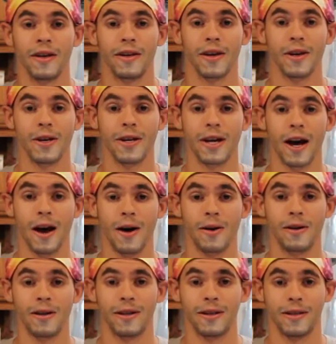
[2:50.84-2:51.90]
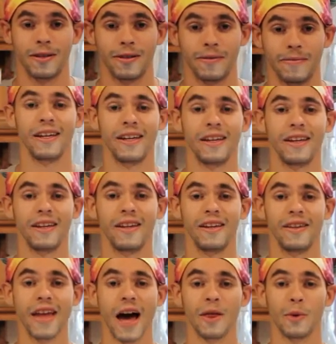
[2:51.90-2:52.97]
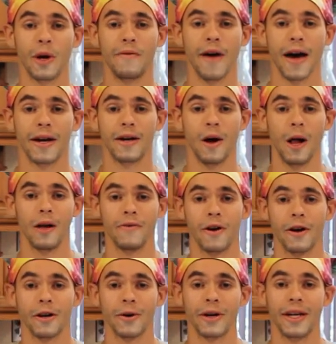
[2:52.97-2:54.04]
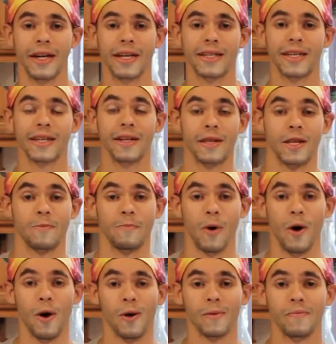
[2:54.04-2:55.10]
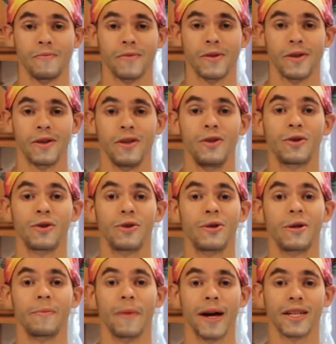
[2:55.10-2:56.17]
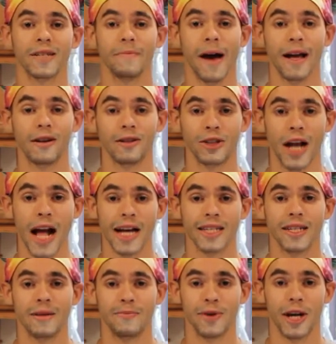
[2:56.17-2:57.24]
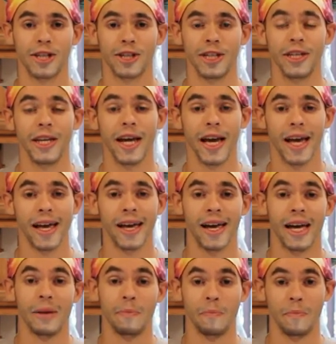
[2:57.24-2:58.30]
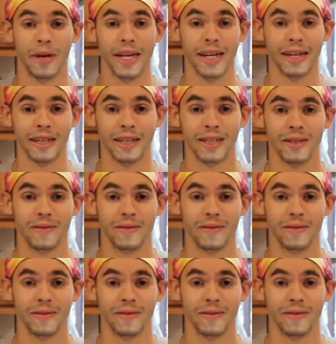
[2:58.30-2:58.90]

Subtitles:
There you go. Now that we've added all of our ingredients into this bowl, you can do your best Michael Jackson impression and beat it.